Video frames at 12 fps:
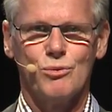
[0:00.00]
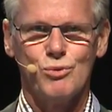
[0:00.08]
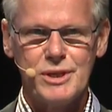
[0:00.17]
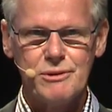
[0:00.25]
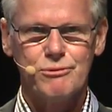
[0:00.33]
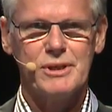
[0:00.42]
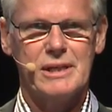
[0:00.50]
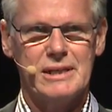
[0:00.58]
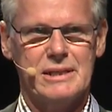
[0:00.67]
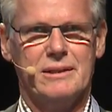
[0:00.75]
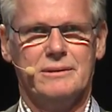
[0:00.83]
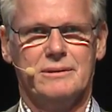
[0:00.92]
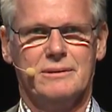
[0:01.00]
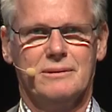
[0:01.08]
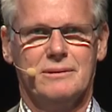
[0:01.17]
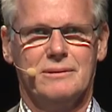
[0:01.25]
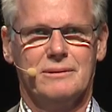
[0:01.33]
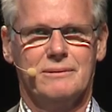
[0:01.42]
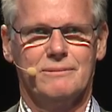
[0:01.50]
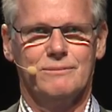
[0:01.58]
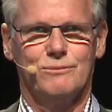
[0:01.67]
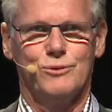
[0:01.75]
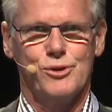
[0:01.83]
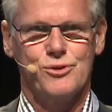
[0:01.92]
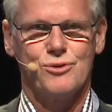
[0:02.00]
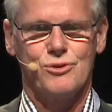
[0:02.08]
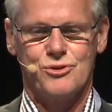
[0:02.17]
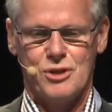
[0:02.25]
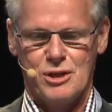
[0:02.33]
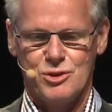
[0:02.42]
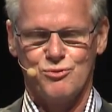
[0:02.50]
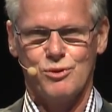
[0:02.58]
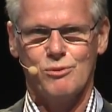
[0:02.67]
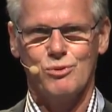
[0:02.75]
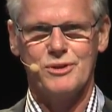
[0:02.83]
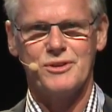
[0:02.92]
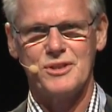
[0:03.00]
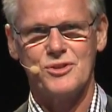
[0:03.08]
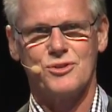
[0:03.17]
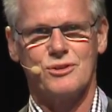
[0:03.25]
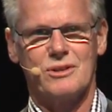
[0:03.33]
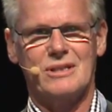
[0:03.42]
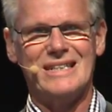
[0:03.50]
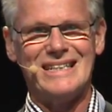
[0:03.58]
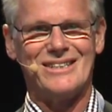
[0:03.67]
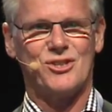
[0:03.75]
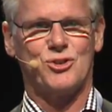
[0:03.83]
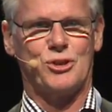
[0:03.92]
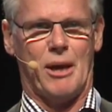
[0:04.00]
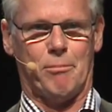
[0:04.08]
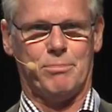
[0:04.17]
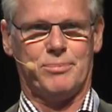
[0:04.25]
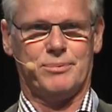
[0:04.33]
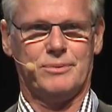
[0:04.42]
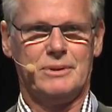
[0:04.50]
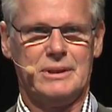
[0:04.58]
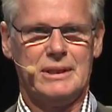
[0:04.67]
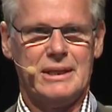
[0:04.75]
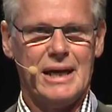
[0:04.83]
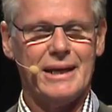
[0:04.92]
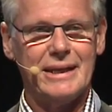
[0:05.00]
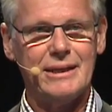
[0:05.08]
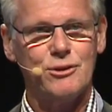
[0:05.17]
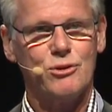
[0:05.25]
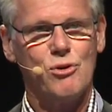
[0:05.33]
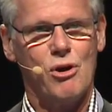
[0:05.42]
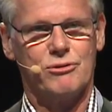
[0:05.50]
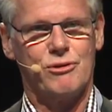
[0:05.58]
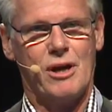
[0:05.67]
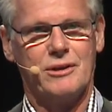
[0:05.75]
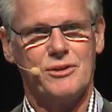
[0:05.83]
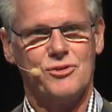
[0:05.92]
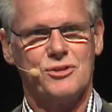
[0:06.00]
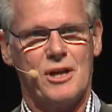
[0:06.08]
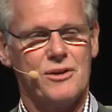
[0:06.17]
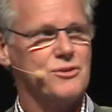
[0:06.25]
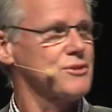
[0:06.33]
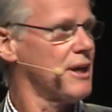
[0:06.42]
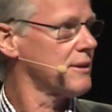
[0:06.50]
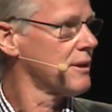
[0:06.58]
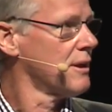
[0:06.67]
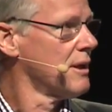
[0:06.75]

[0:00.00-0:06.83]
we really were successful with these each step. And in the contract, it says that